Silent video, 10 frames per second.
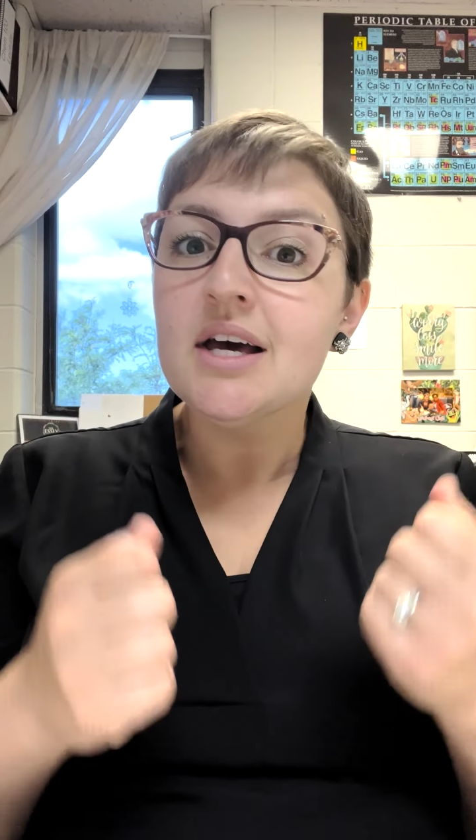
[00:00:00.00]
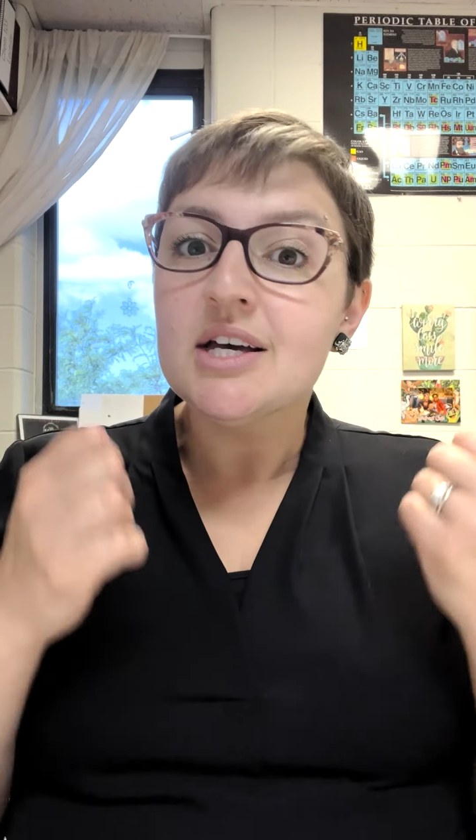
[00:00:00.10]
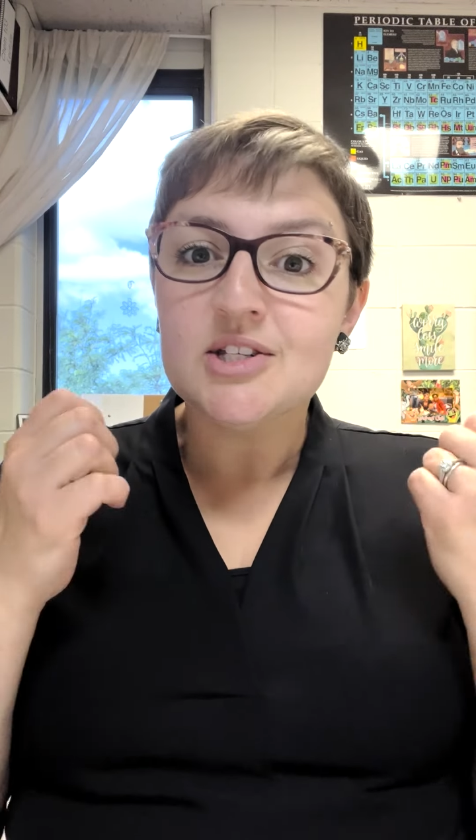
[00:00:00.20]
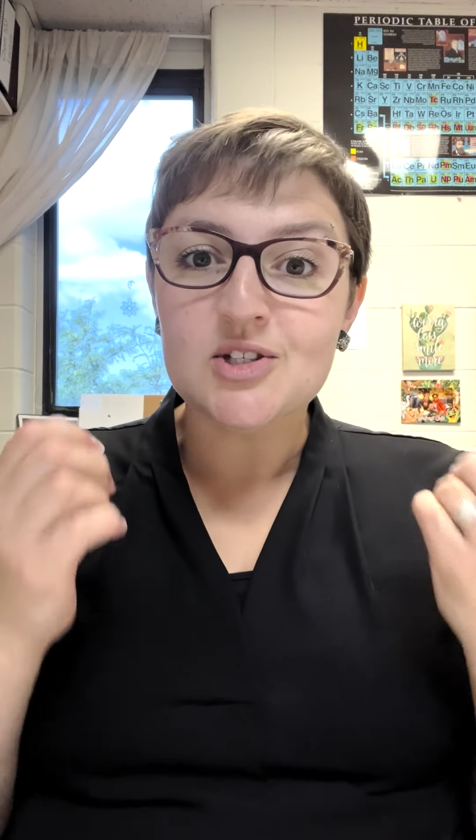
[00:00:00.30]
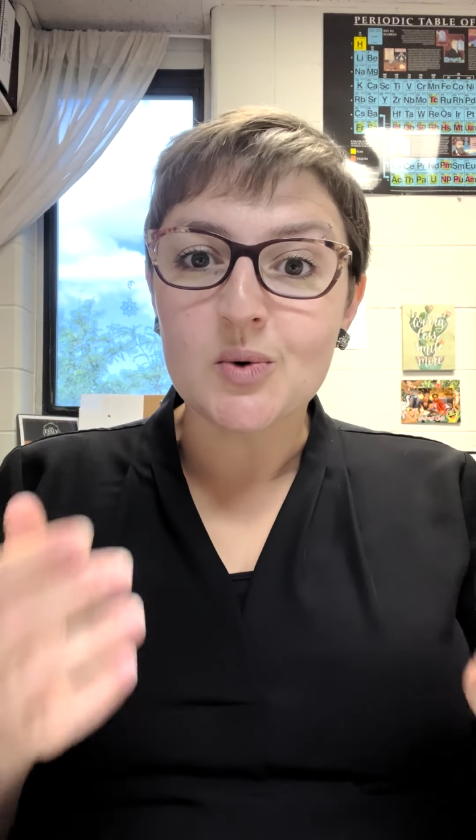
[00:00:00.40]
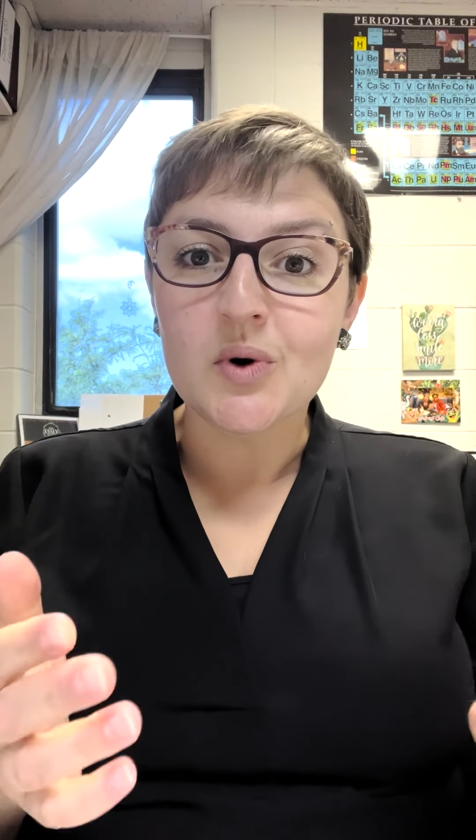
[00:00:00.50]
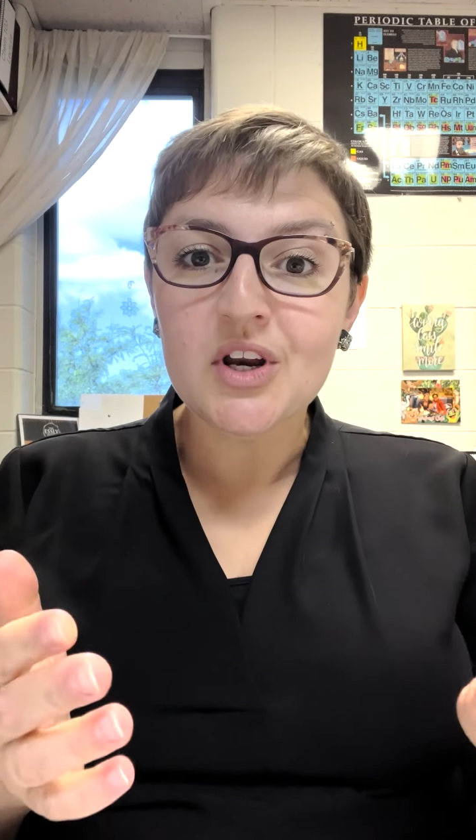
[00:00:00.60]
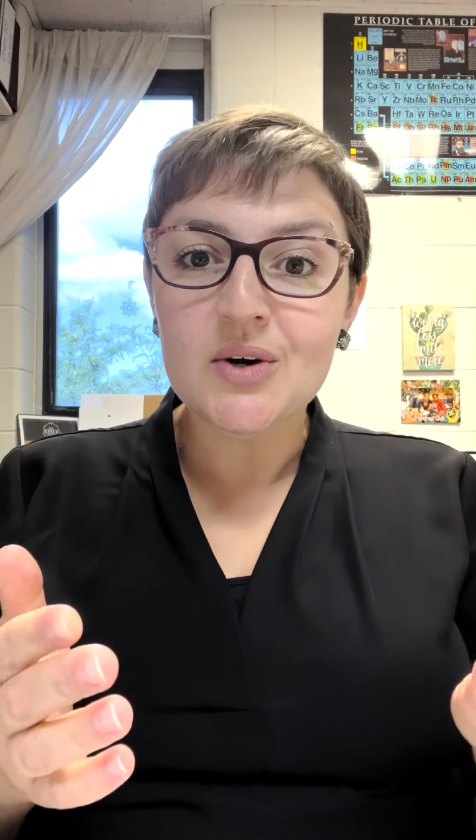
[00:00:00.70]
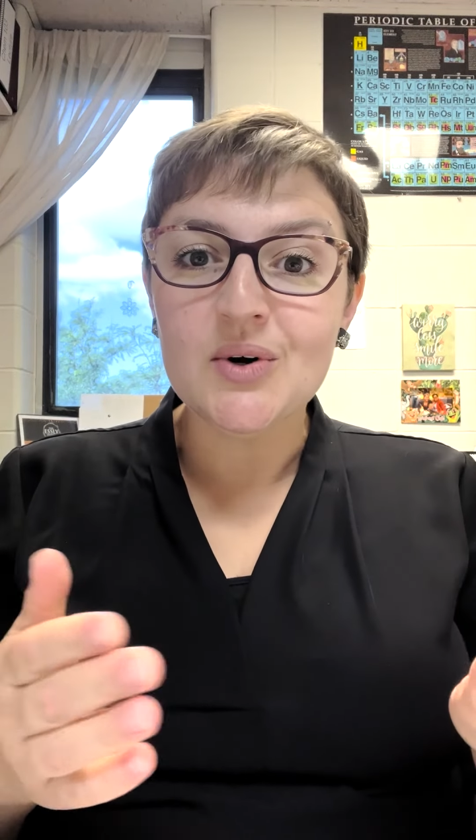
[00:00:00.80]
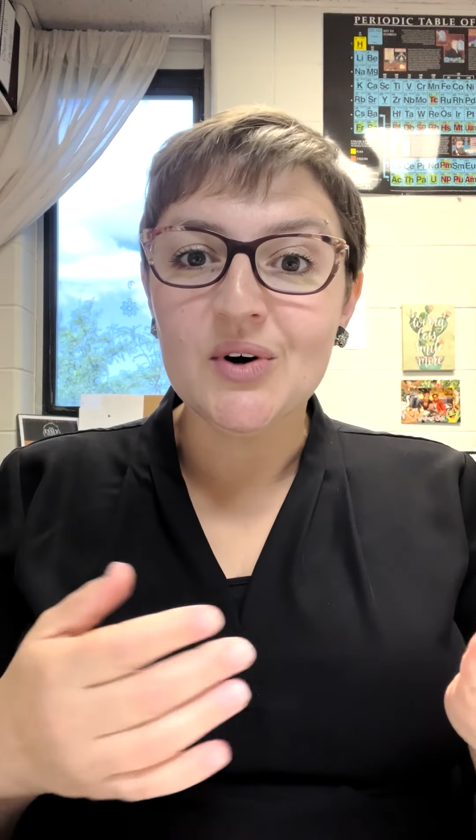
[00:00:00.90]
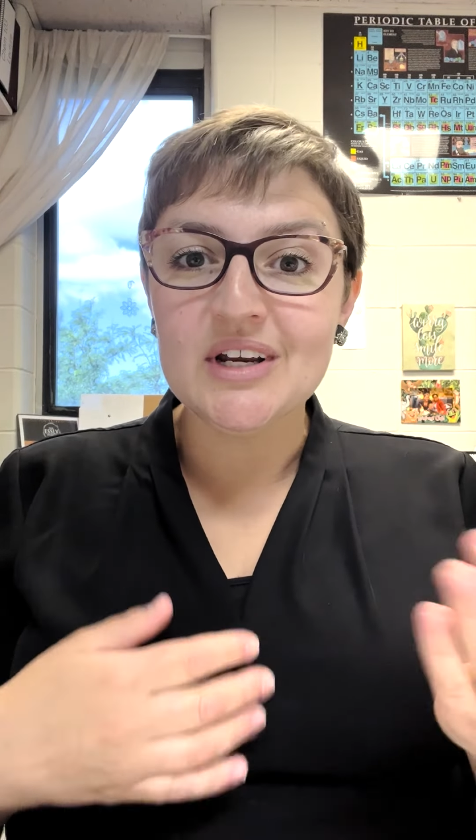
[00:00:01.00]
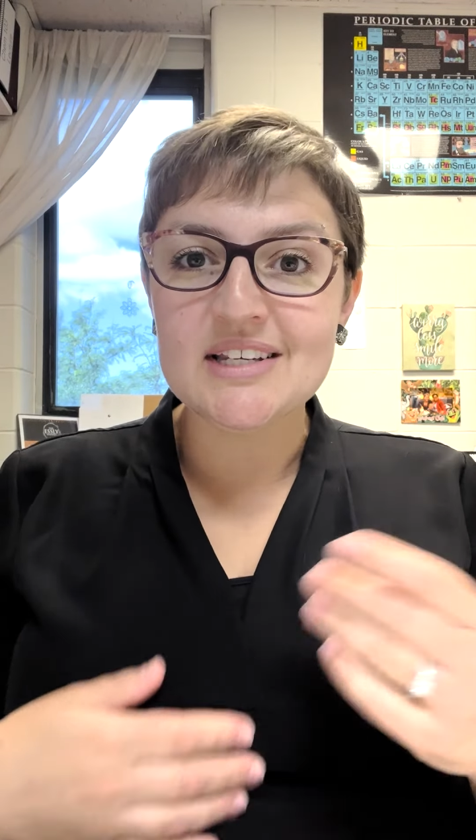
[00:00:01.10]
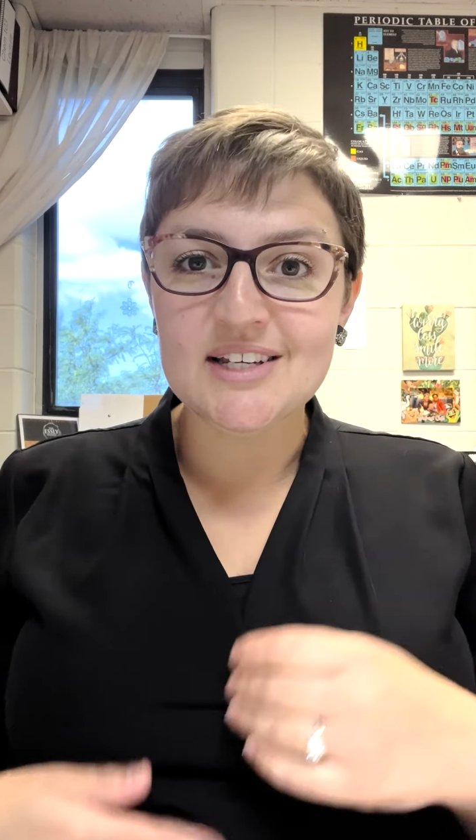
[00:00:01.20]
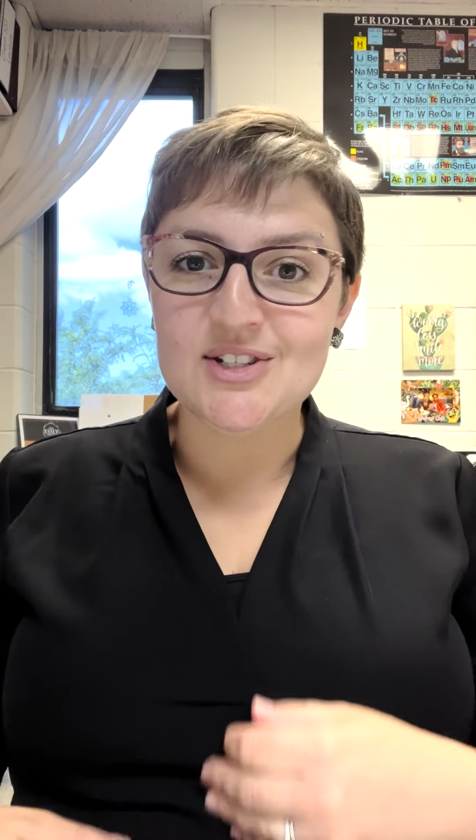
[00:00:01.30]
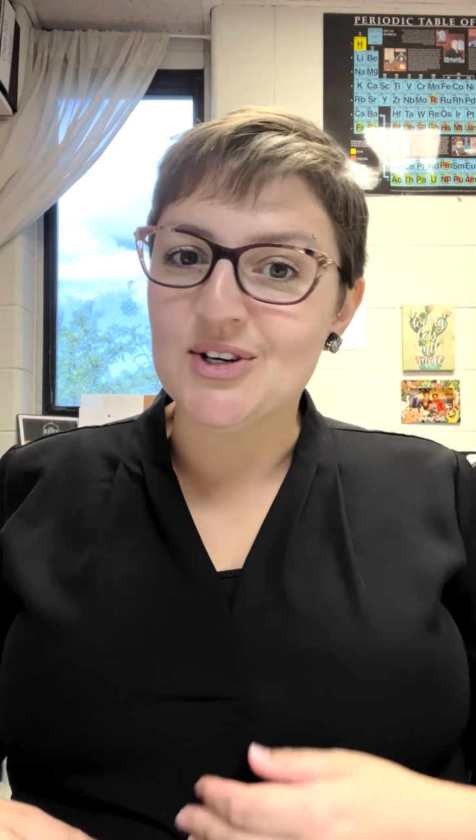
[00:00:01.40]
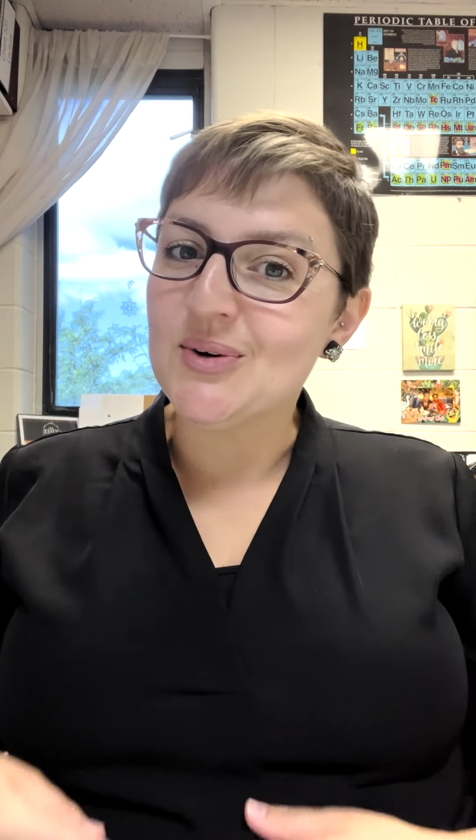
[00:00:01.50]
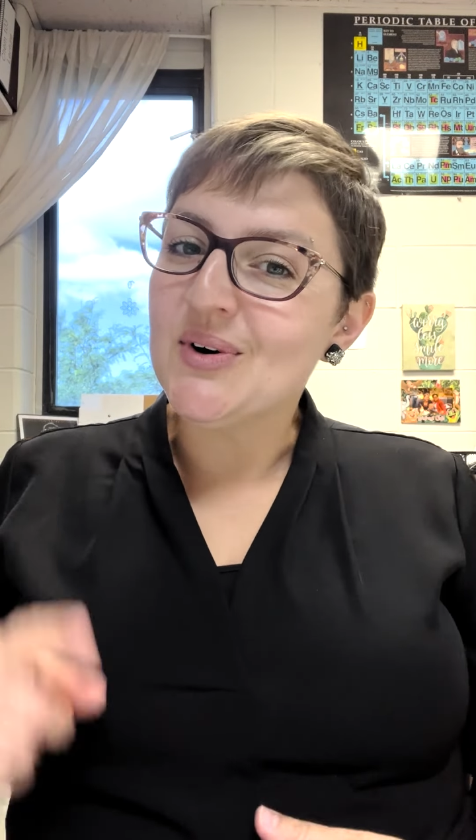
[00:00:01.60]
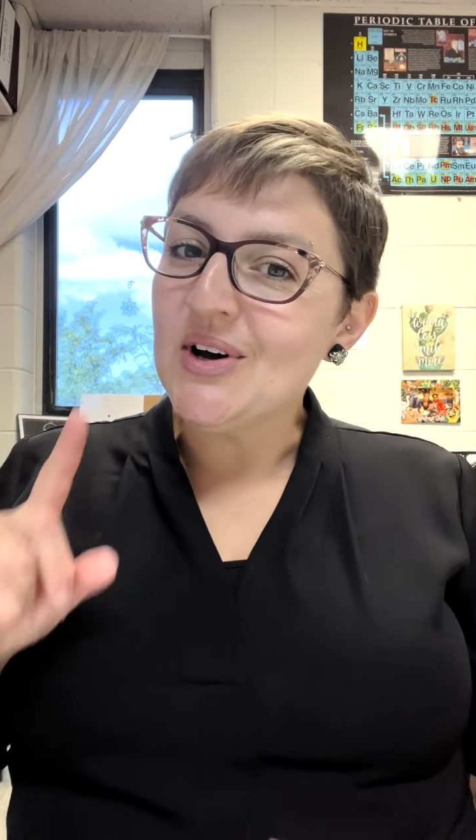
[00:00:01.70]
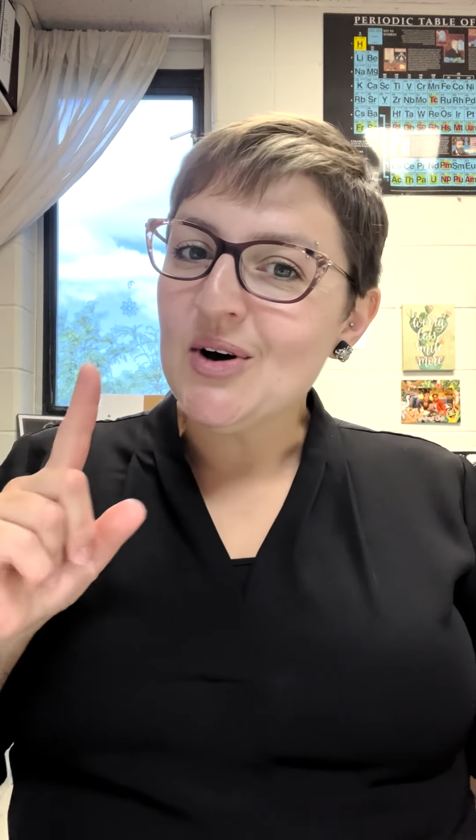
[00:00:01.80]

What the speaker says: So what are you going to do?